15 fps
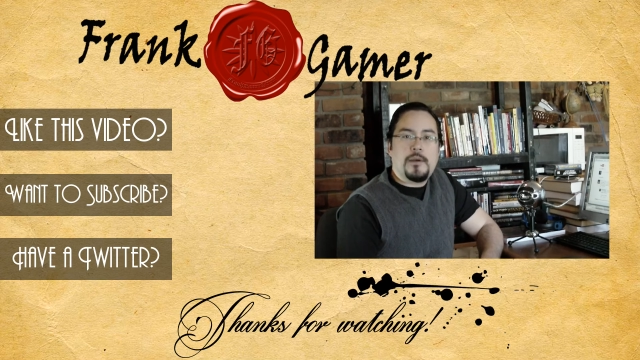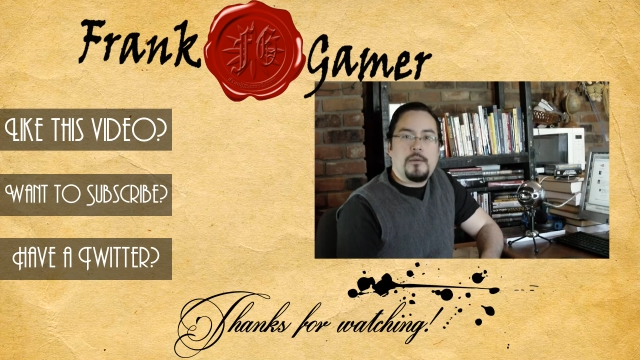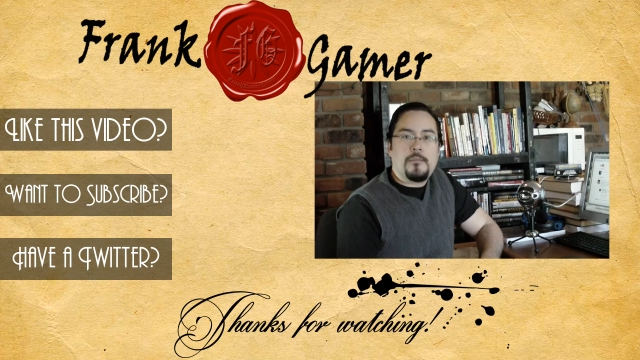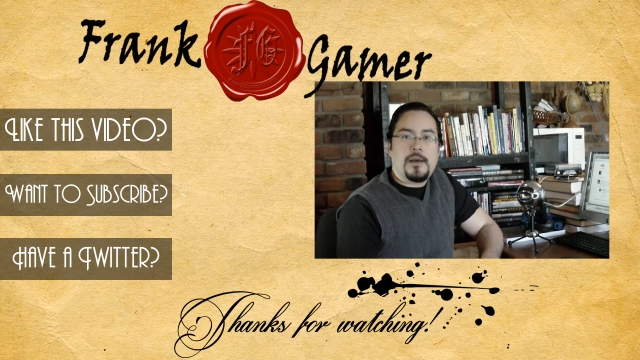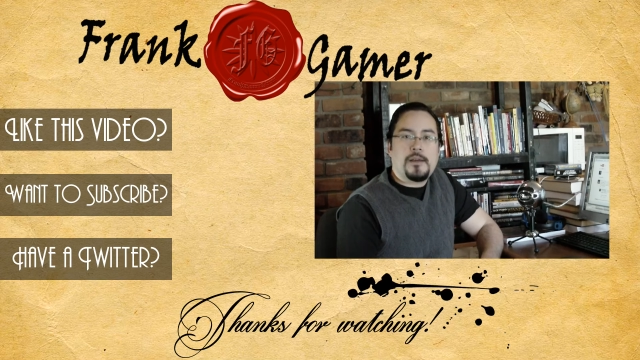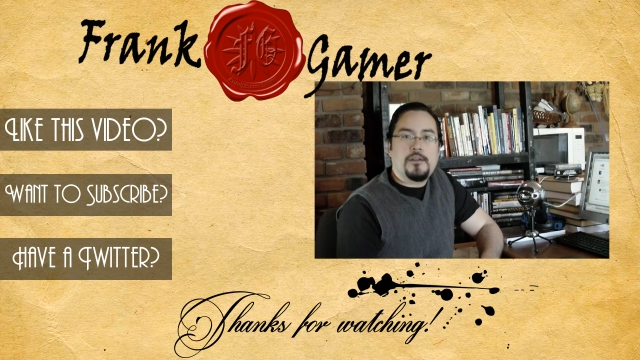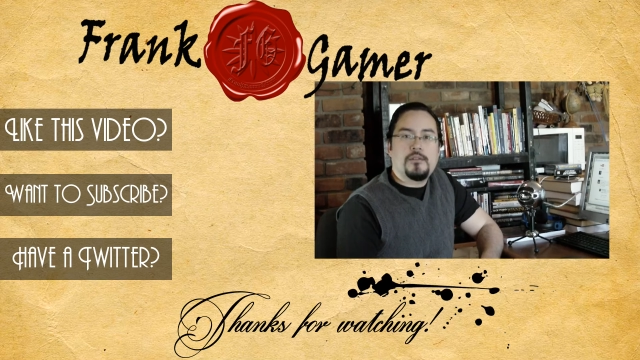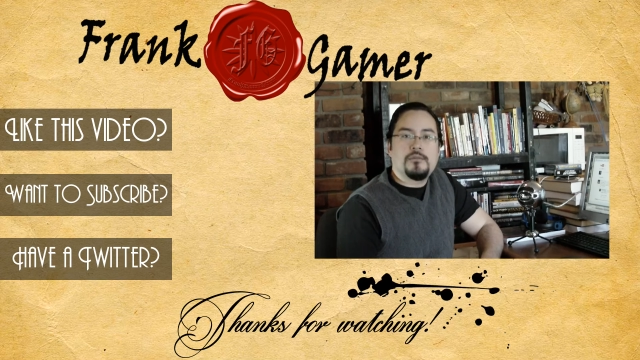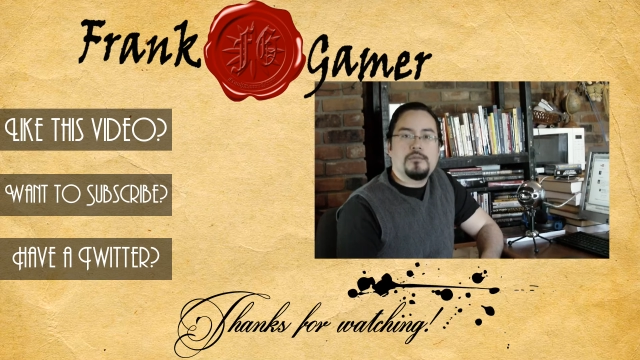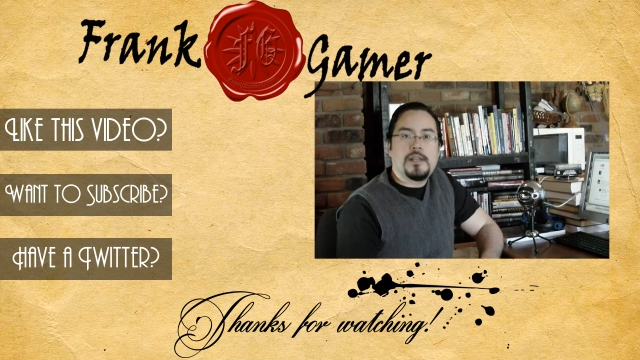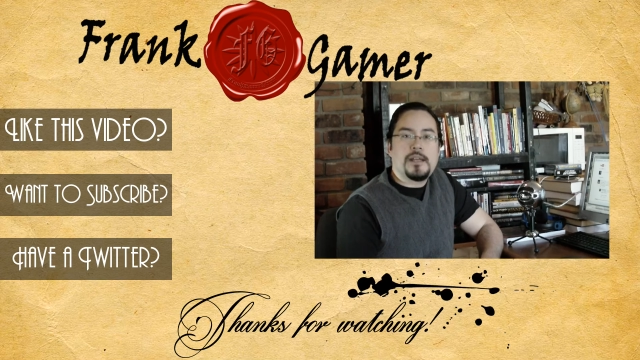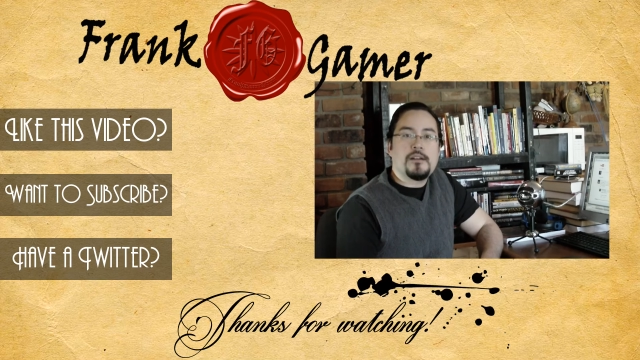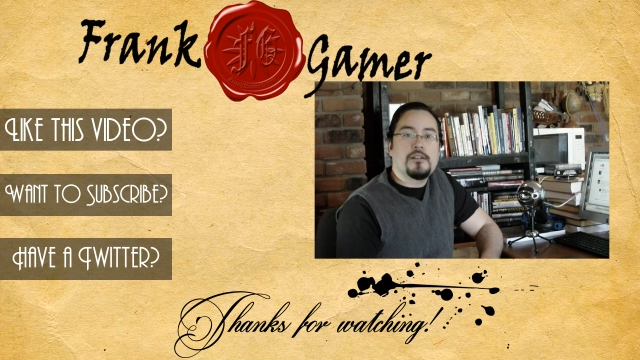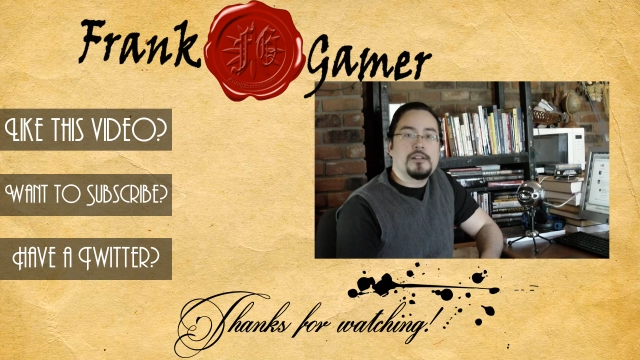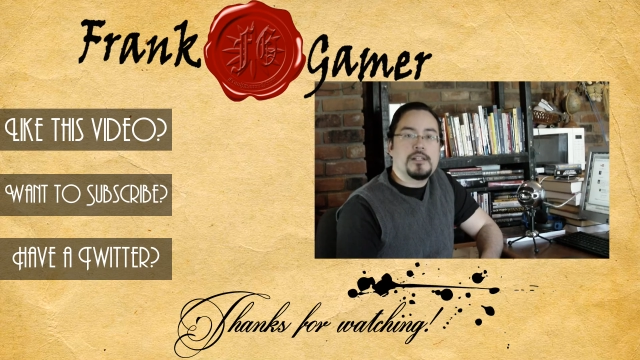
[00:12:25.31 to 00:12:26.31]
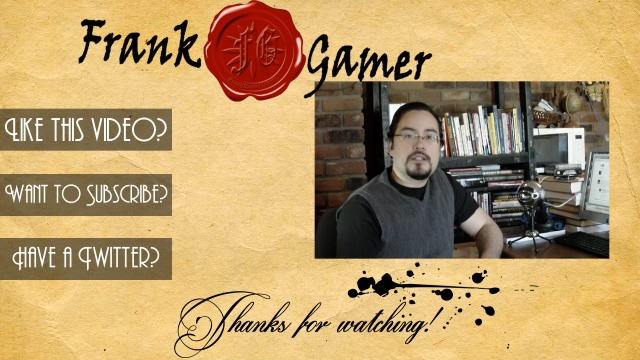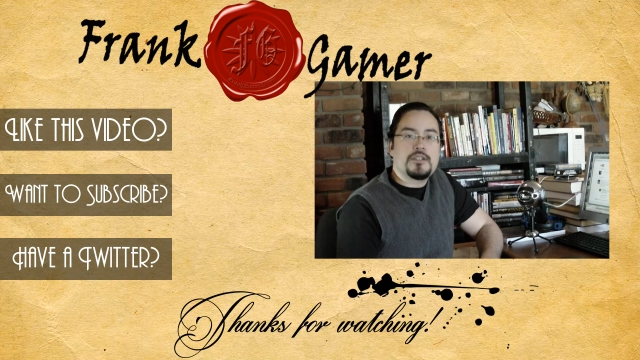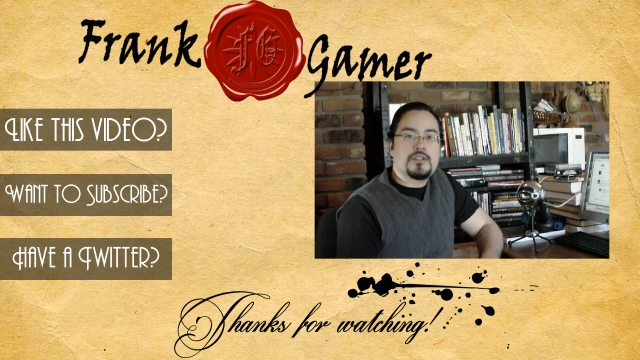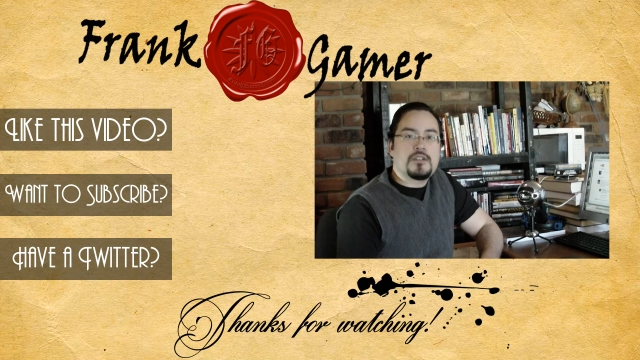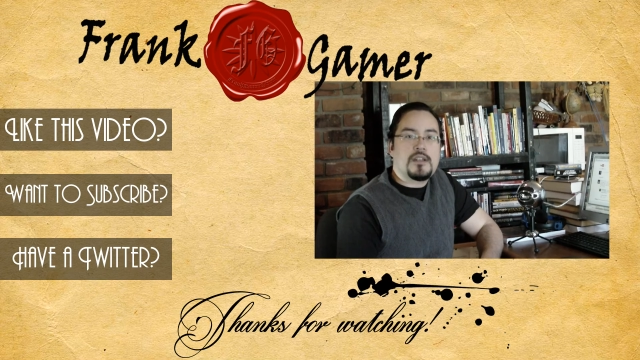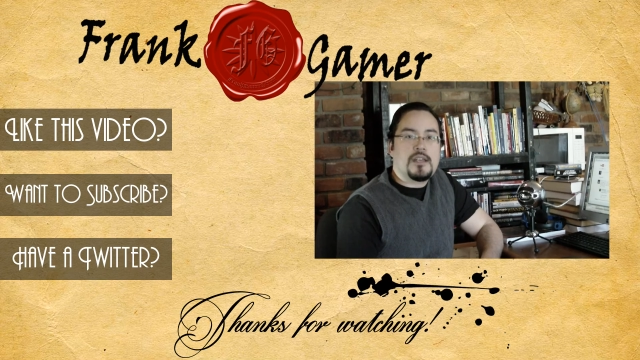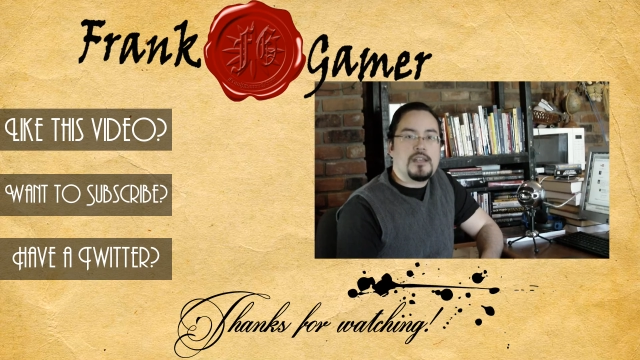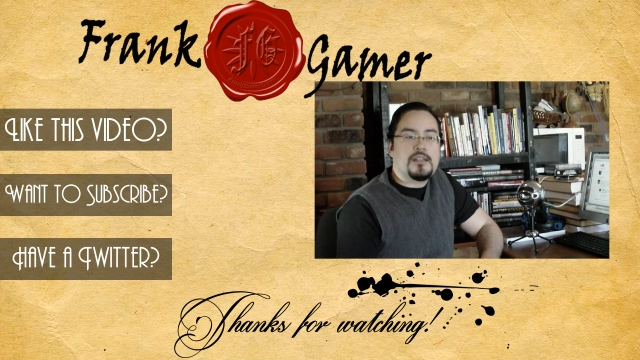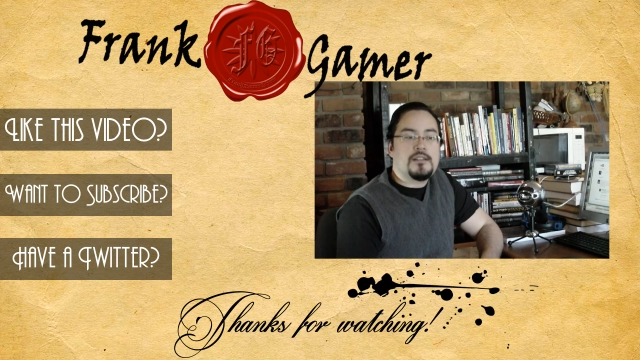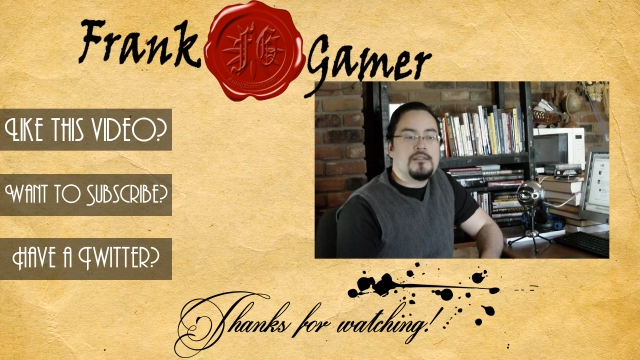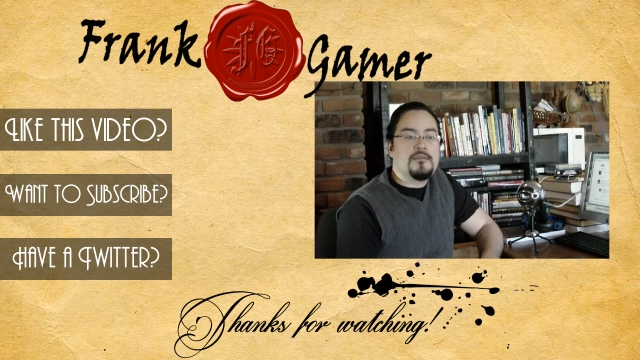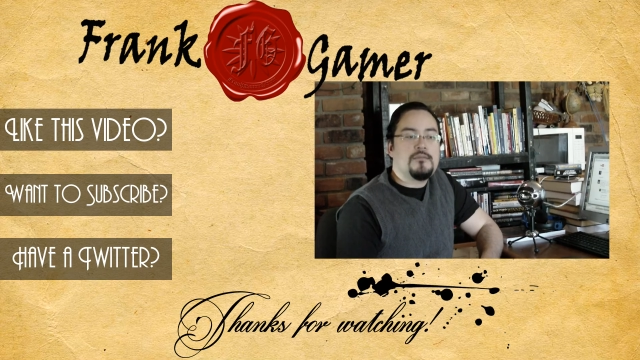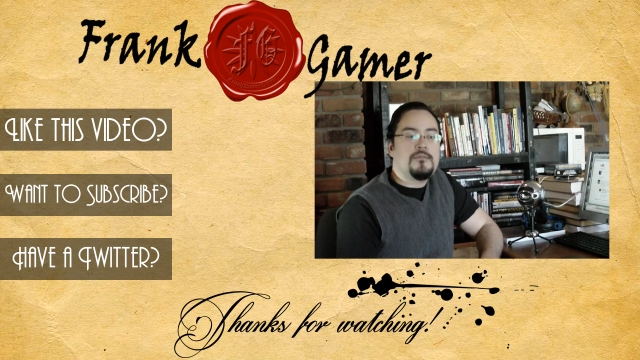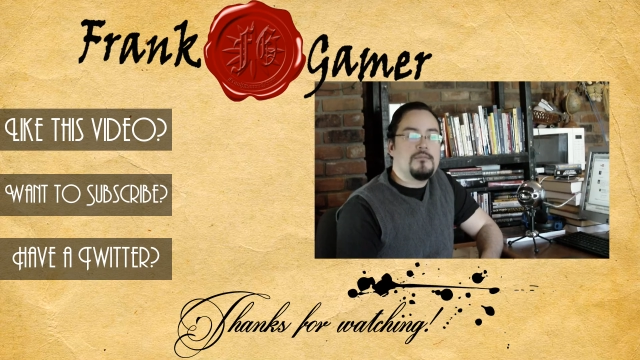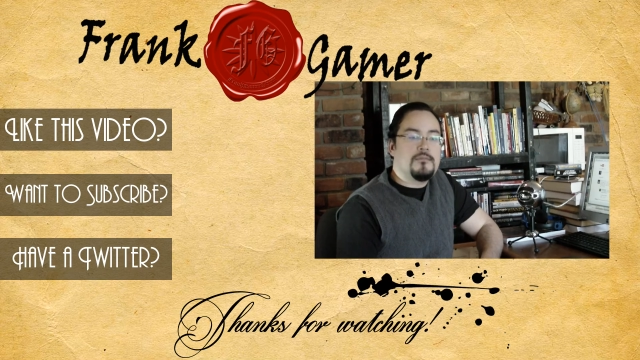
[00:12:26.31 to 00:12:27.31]
about my own heritage,
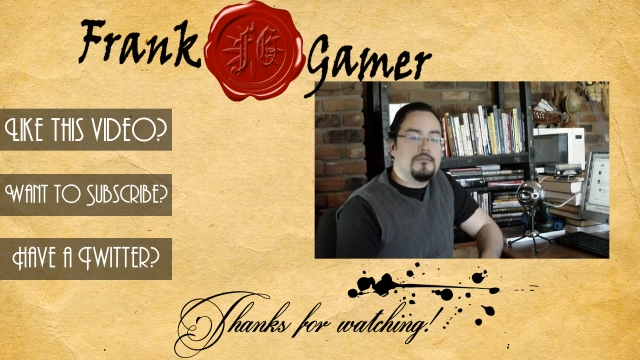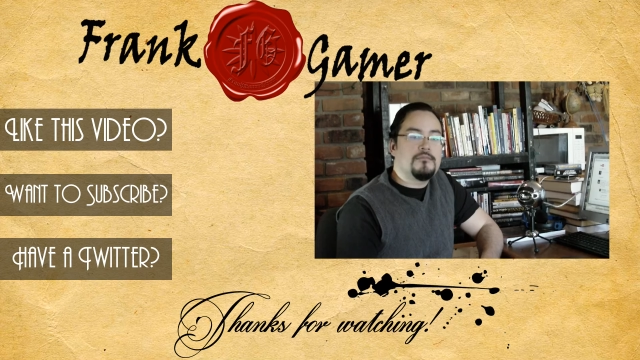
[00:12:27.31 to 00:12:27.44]
and